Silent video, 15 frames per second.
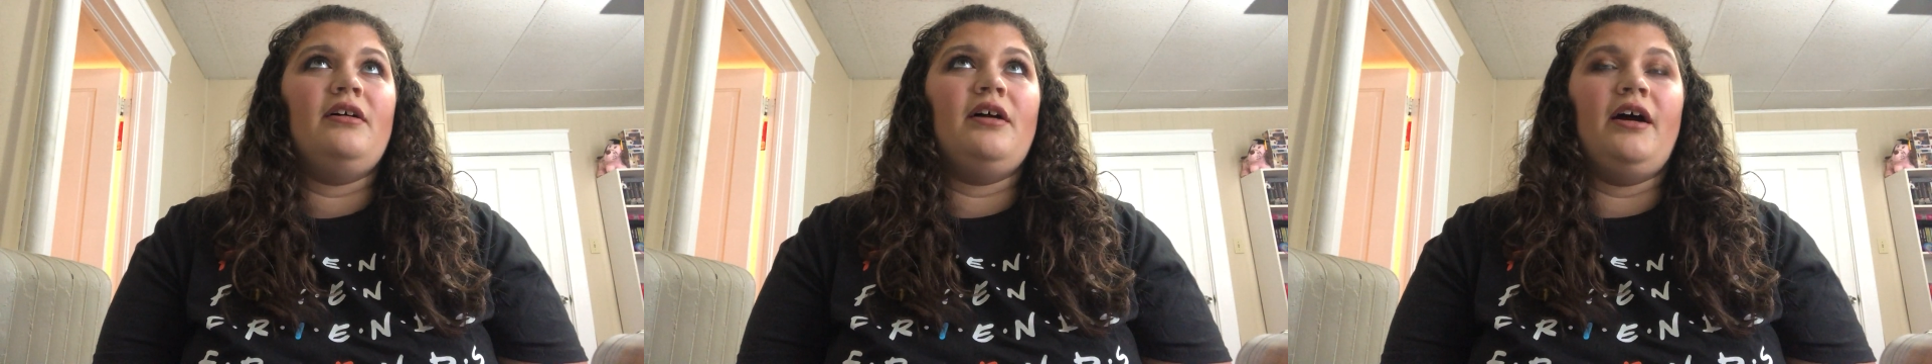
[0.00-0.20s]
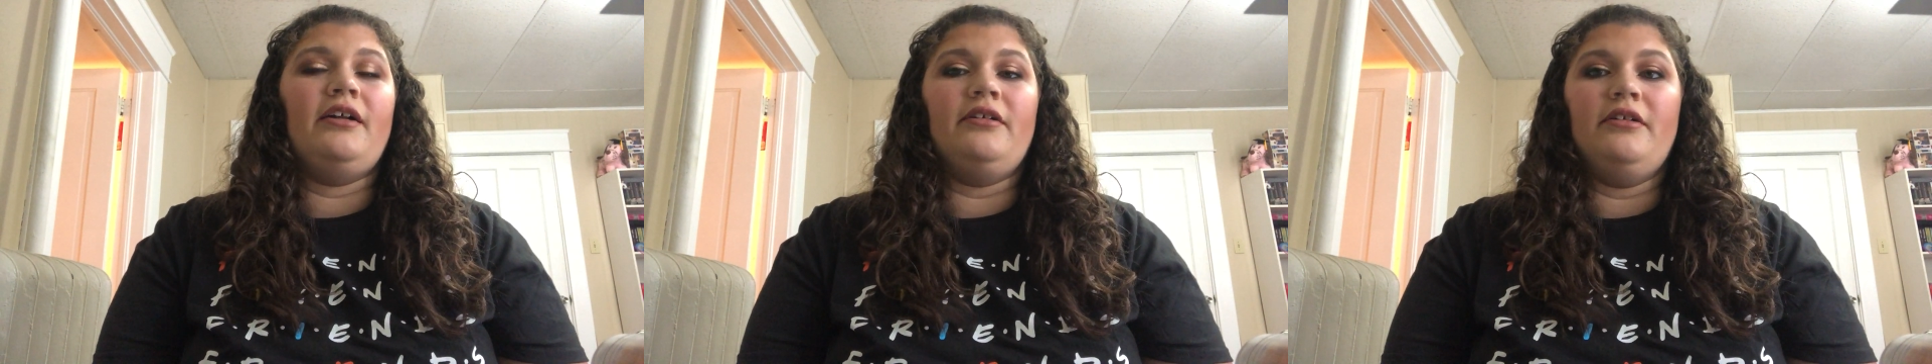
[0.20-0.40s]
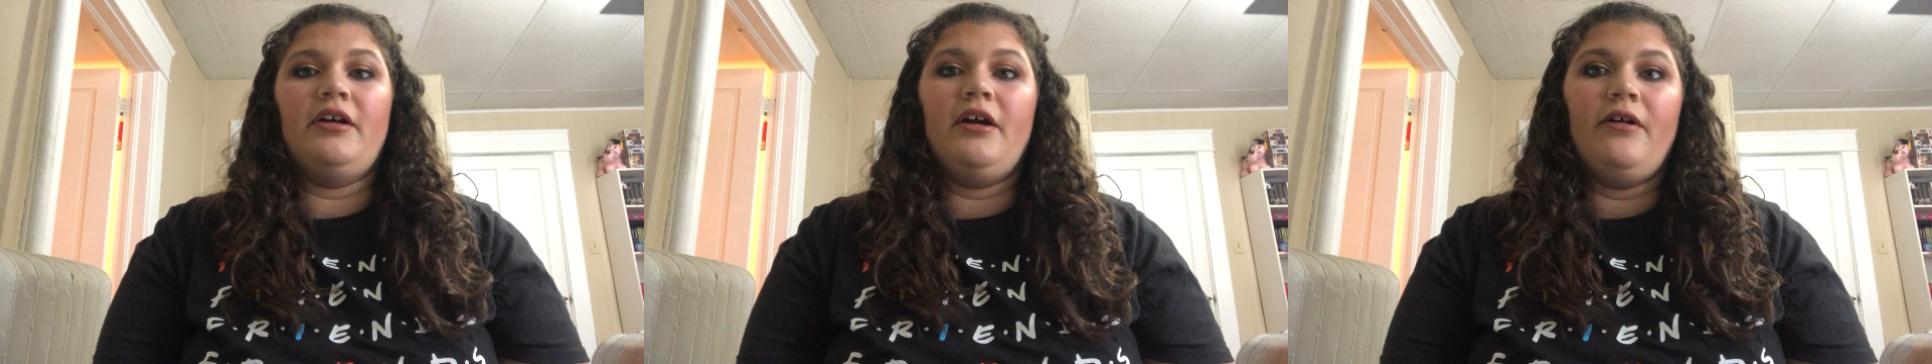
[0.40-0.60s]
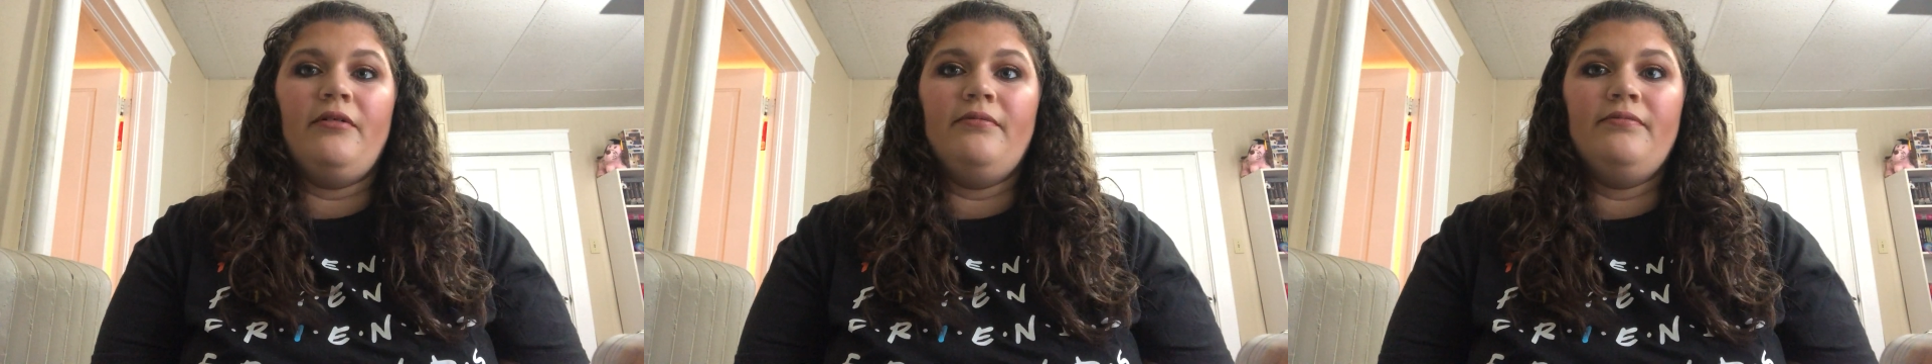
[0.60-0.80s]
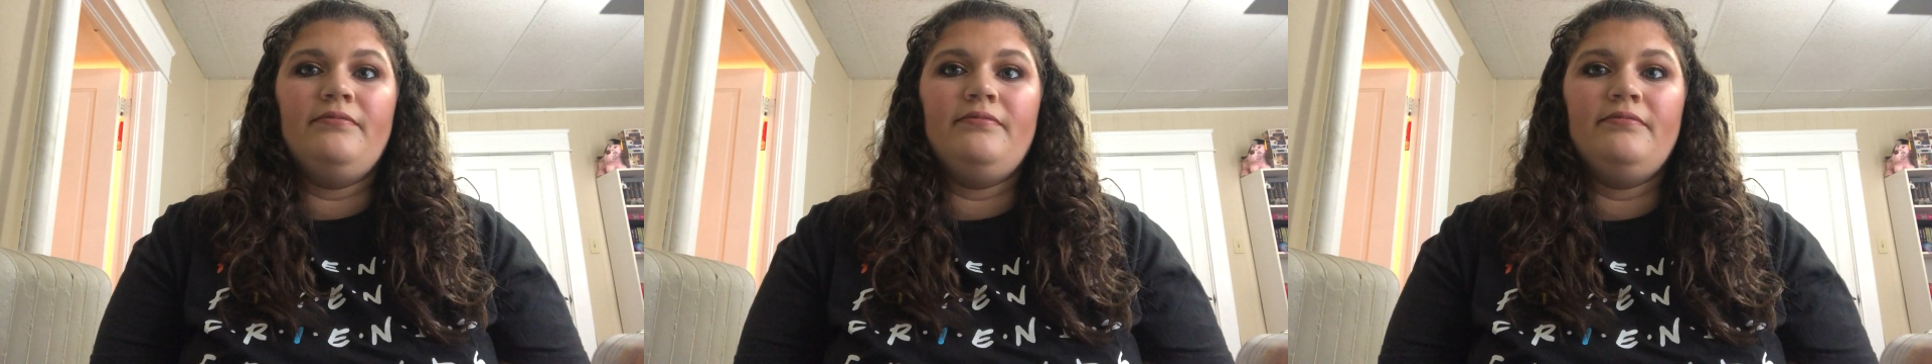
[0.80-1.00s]
I don't
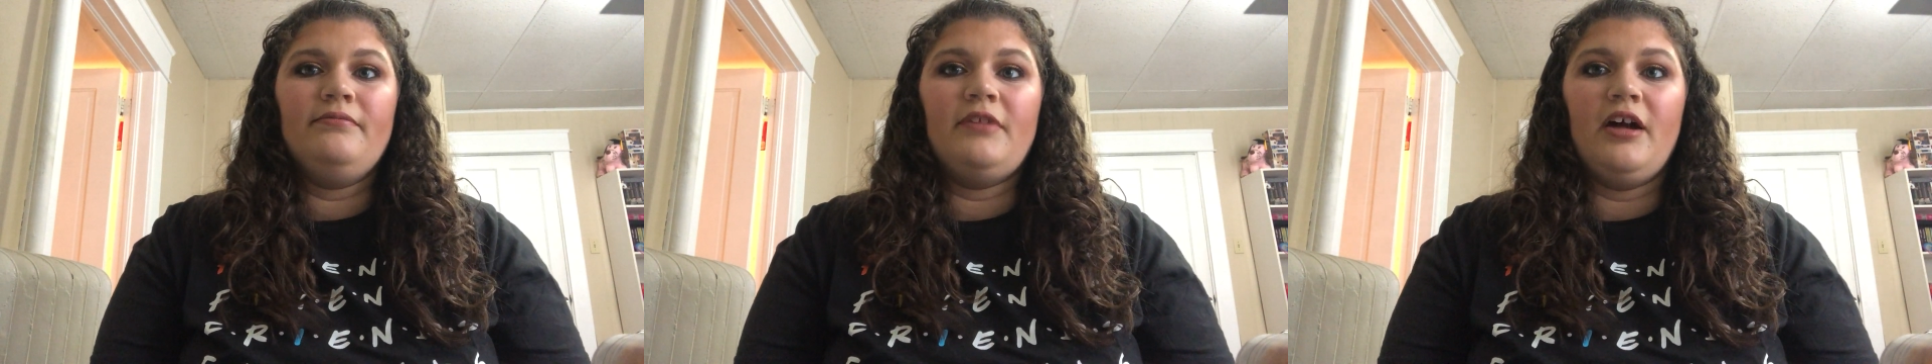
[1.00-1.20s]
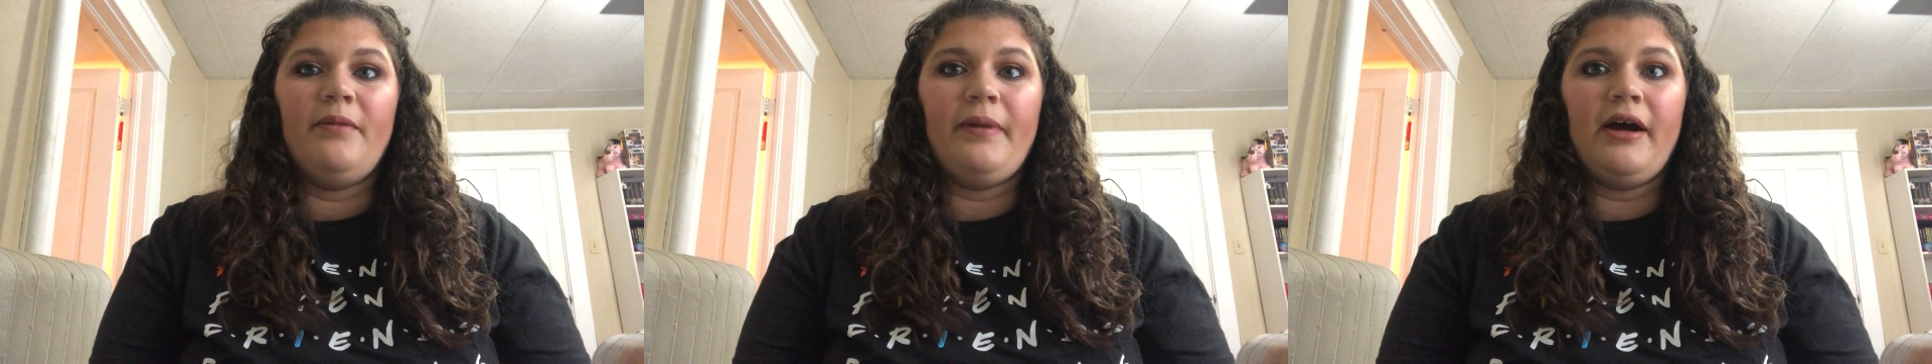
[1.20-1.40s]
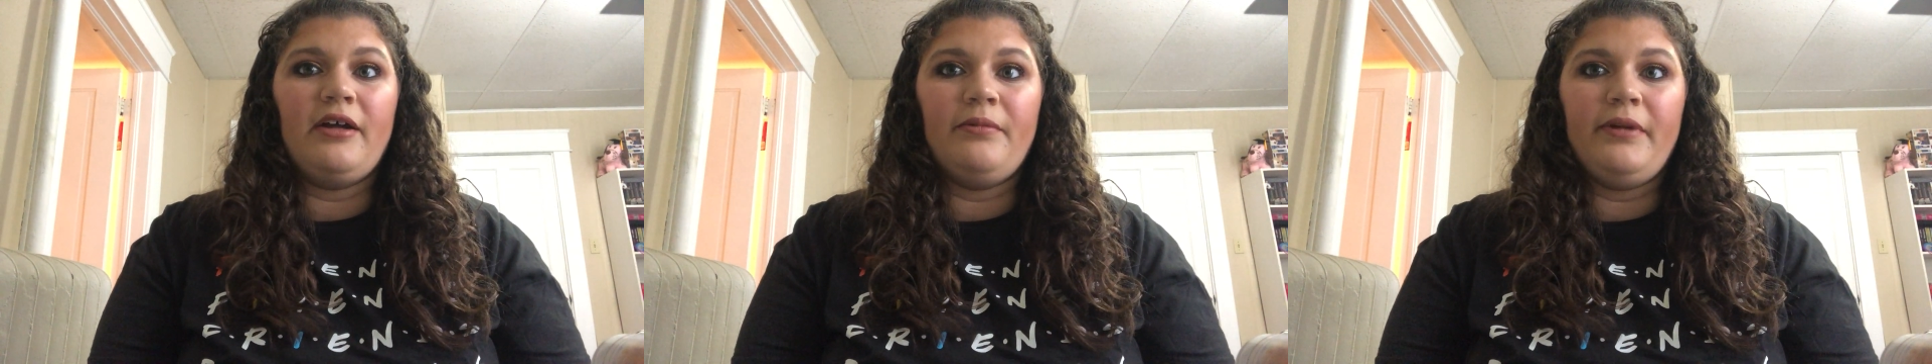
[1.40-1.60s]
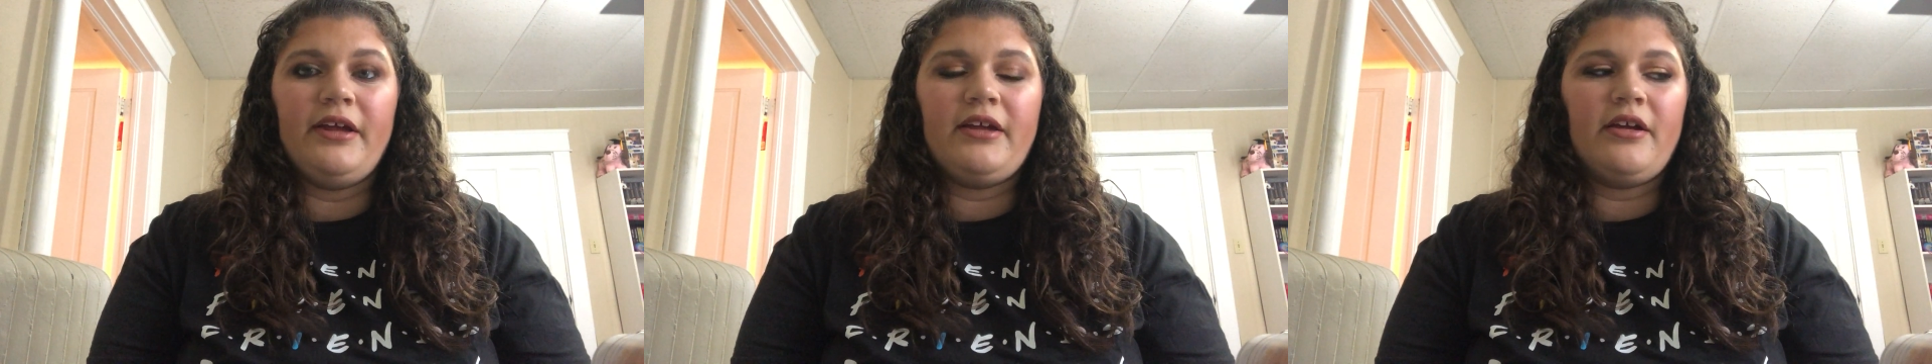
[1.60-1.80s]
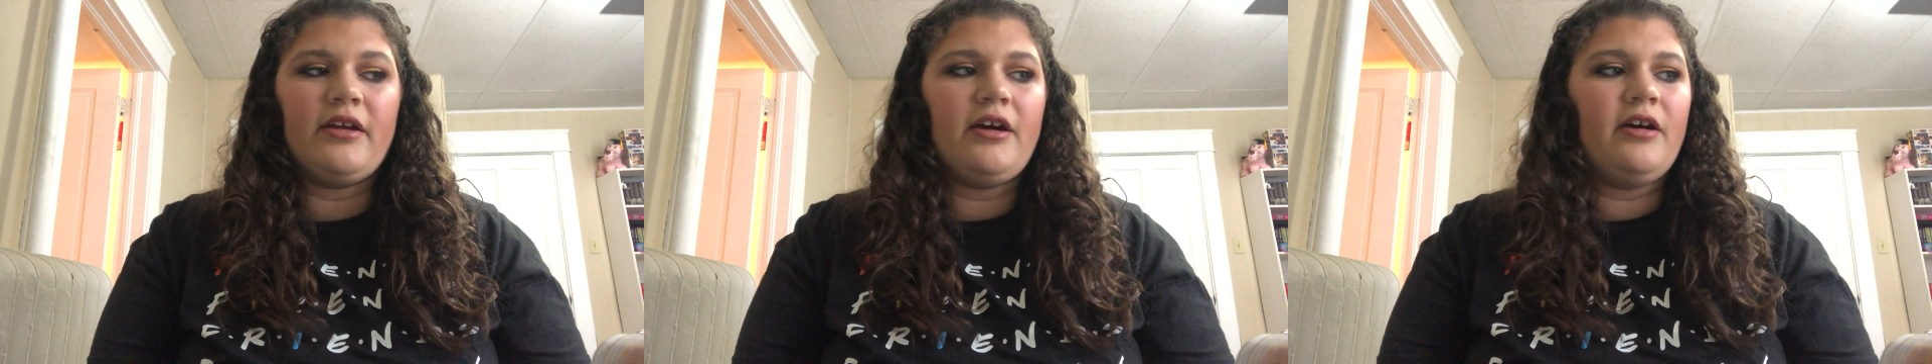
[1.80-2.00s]
know, about a
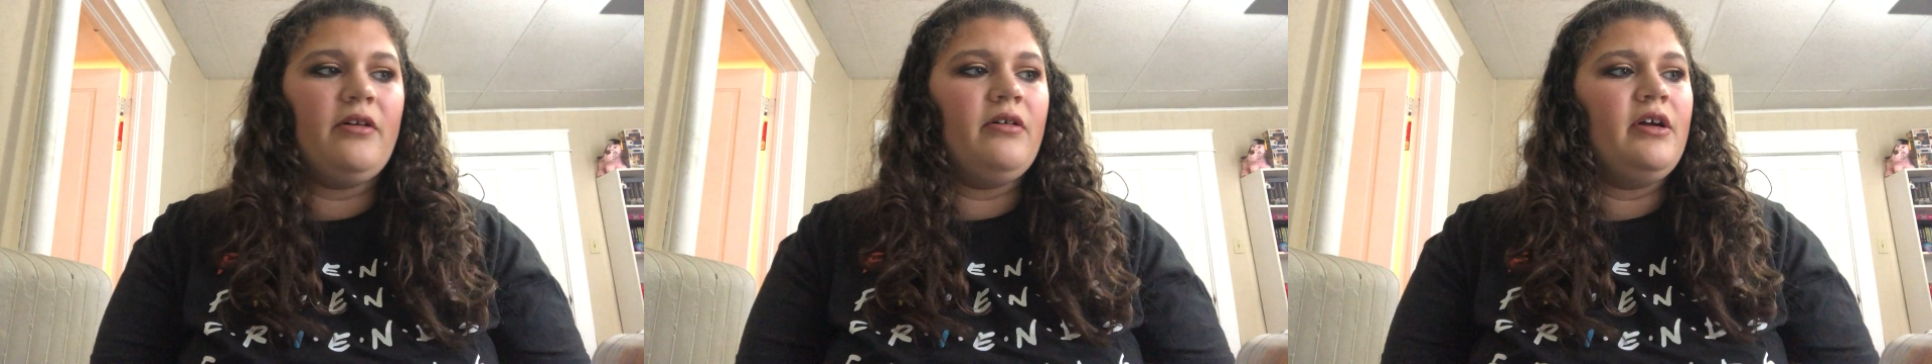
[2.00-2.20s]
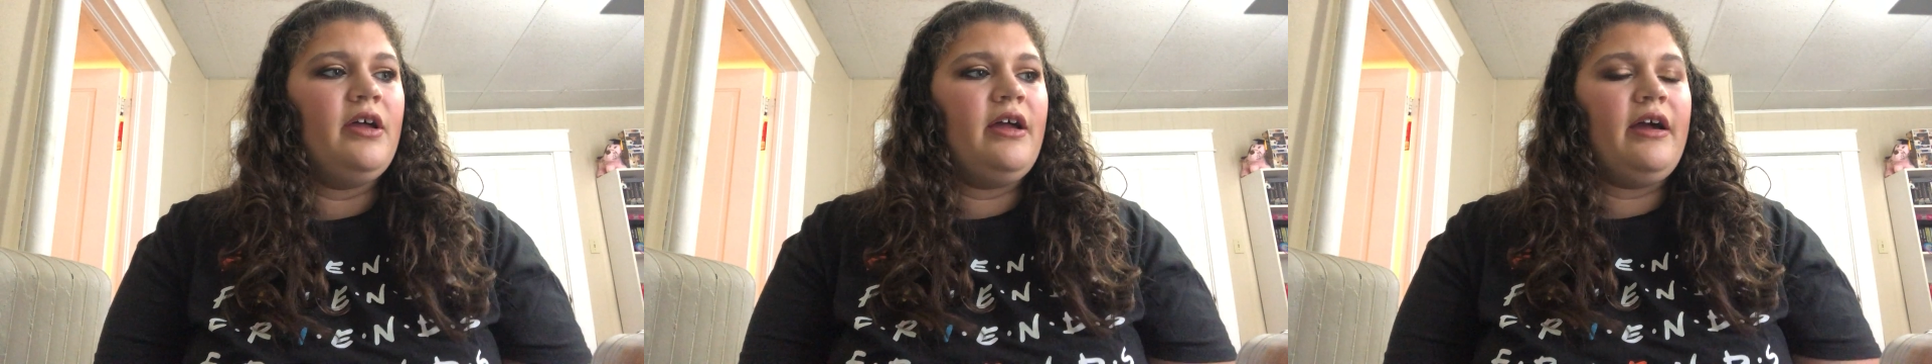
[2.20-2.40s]
week ago,